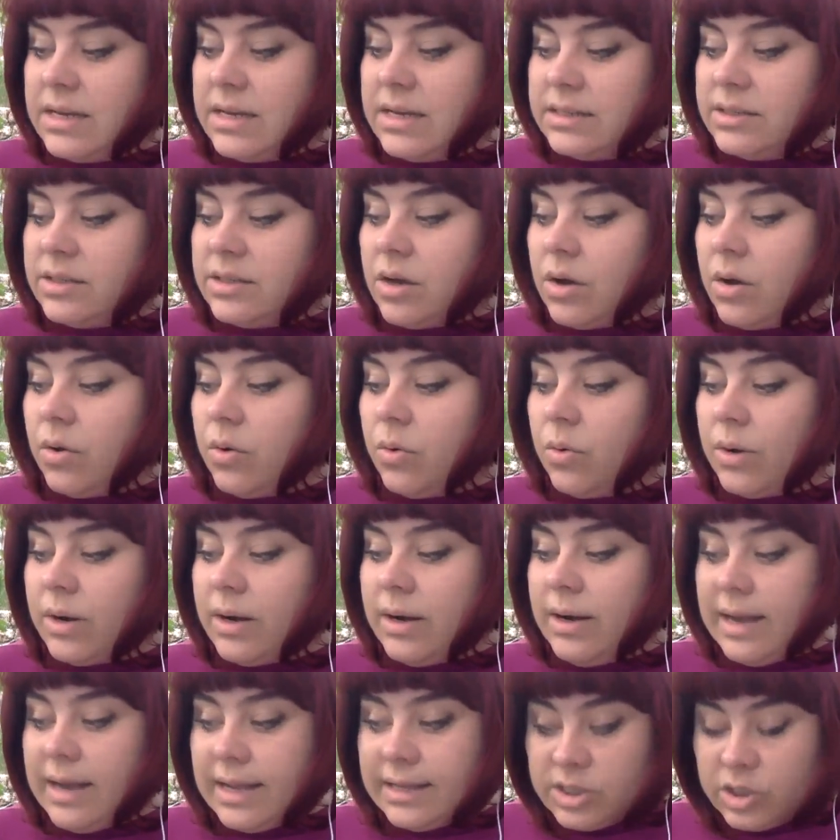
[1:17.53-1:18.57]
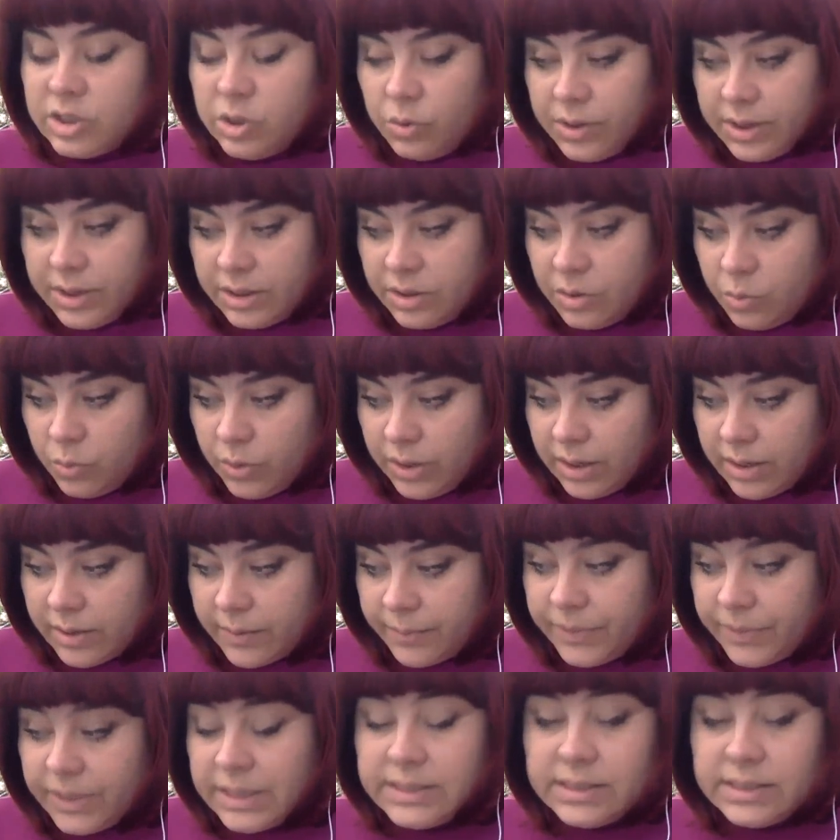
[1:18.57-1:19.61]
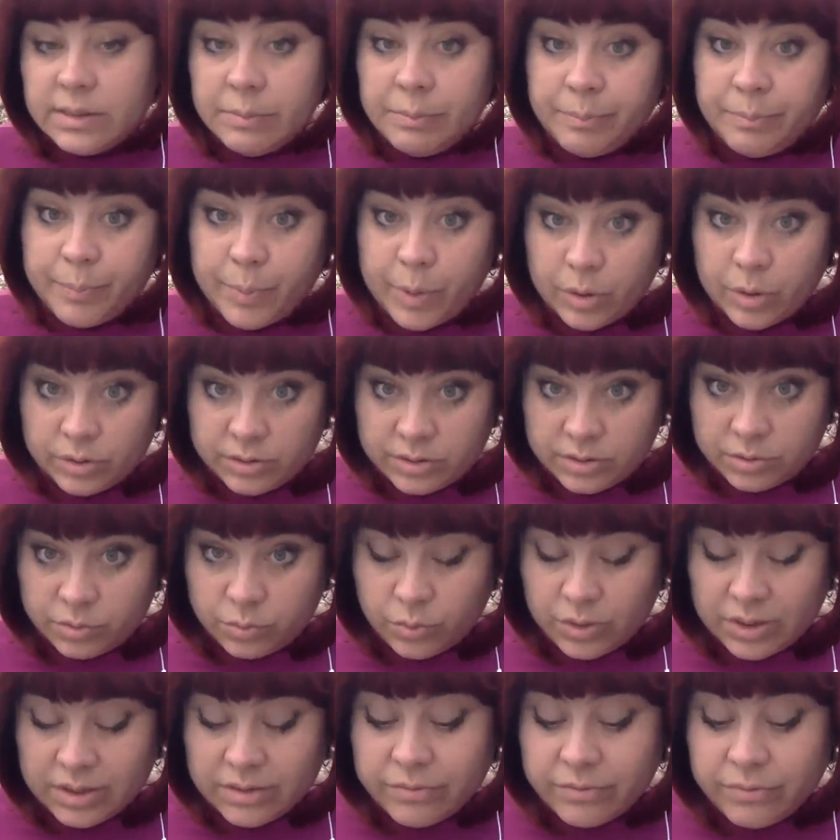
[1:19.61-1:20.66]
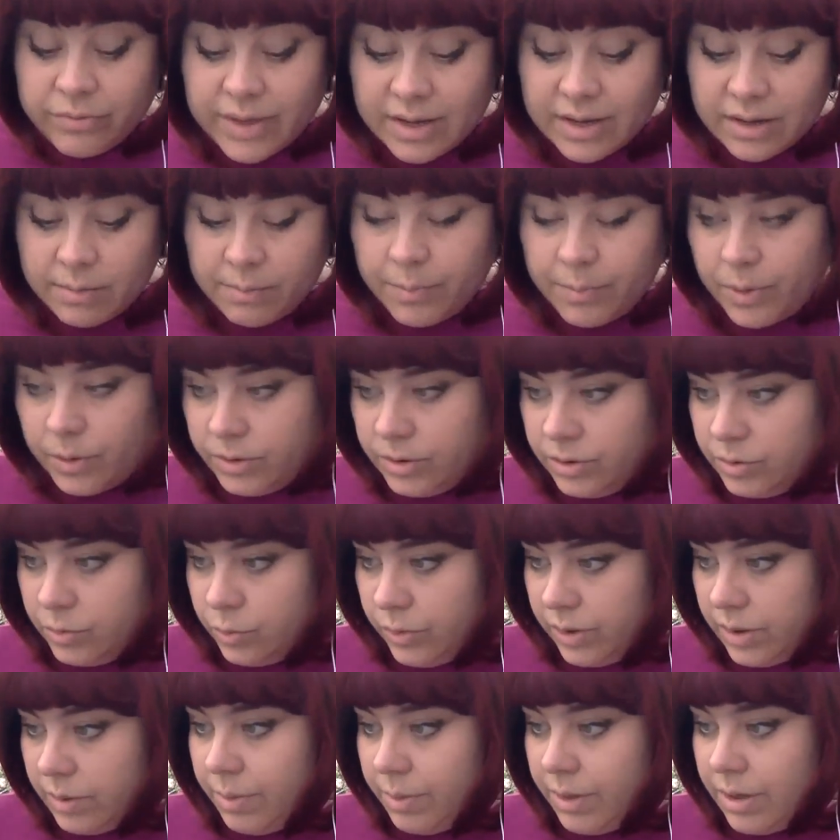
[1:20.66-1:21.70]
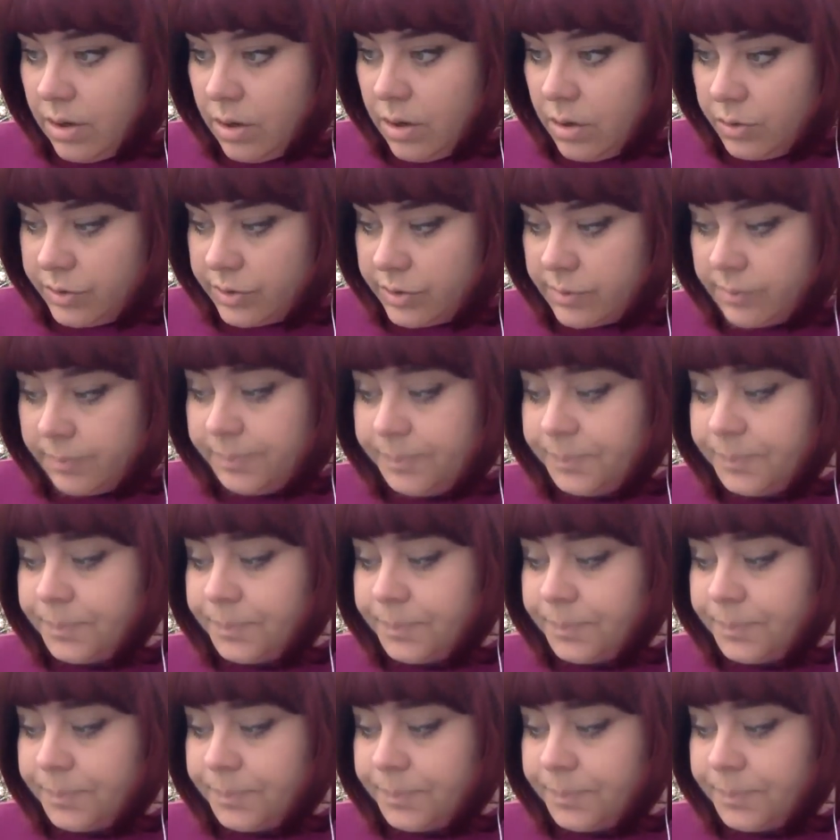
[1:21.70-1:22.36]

So let's look at the week. It's important week, very important week, because